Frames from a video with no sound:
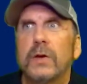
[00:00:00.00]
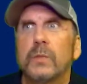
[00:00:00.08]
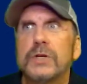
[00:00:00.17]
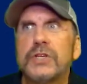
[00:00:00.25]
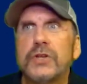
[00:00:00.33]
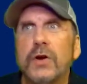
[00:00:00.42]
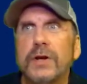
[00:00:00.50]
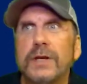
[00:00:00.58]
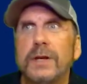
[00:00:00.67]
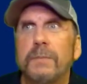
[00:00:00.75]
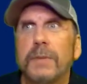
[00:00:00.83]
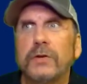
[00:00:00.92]
We
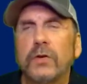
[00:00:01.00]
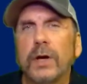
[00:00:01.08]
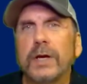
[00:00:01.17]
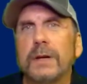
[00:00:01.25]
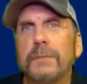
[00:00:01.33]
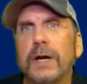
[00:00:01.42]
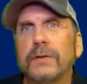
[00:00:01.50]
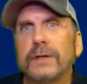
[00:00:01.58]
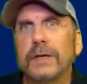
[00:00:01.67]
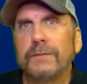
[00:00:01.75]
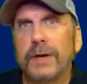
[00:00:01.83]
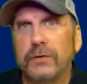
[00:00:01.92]
started by talking about
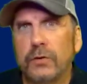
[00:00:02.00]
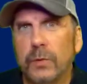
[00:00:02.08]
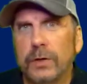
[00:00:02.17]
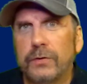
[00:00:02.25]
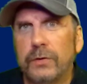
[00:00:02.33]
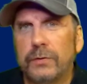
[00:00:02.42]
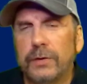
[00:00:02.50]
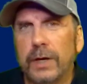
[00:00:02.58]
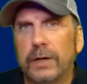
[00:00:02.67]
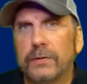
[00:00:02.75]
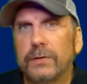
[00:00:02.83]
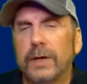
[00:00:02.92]
the AdventureWorks use
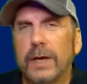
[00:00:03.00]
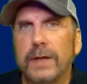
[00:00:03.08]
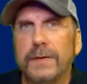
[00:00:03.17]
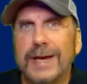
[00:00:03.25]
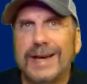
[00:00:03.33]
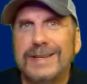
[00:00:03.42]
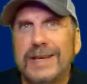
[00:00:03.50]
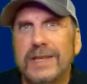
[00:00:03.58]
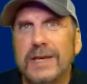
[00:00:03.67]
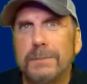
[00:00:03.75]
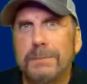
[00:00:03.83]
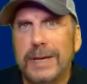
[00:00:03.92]
case and the idea
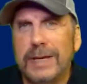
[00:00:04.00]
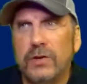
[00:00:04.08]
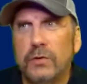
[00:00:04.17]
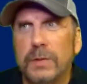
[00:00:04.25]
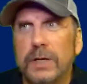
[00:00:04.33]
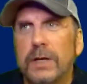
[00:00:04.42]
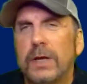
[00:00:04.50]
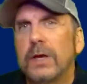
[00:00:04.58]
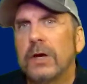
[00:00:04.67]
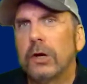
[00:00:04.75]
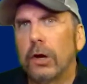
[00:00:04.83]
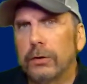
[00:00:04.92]
that management
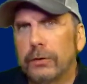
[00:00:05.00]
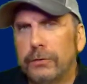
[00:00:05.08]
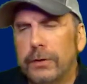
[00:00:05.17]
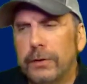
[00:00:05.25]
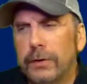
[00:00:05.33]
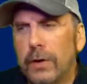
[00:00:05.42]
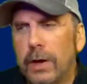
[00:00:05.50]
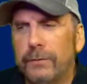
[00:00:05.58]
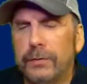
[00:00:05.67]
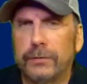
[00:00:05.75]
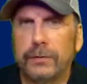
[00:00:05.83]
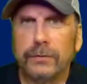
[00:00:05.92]
called us into the
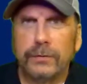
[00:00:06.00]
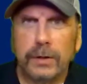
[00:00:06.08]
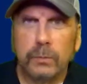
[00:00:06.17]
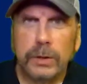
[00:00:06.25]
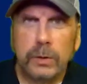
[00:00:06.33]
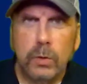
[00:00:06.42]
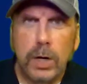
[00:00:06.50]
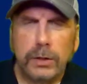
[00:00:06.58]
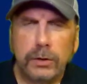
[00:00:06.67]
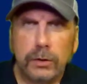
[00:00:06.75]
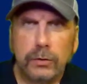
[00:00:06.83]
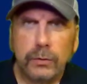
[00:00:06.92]
office and said, we want
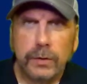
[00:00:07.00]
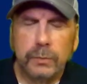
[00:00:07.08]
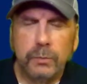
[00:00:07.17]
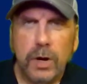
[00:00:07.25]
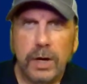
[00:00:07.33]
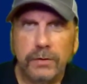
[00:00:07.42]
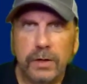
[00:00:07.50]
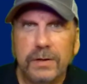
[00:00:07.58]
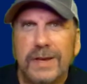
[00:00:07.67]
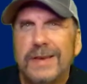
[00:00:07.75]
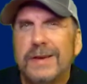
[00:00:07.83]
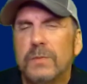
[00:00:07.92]
you to do this project
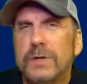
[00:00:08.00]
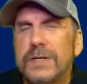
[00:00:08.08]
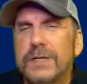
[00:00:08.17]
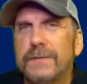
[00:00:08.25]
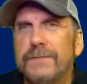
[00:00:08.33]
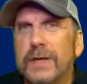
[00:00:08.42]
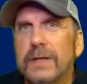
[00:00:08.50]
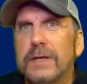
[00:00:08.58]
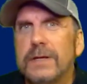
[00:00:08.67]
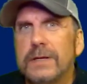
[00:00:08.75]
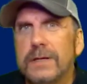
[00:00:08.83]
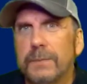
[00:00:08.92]
which is a
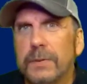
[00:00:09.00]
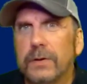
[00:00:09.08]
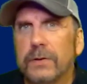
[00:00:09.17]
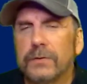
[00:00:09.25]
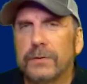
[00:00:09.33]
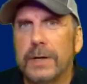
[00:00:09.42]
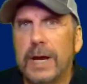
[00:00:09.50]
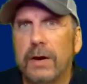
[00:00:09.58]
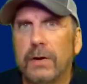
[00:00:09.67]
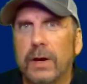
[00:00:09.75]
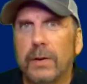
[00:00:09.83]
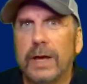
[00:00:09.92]
fairly typical
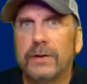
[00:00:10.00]
scenario.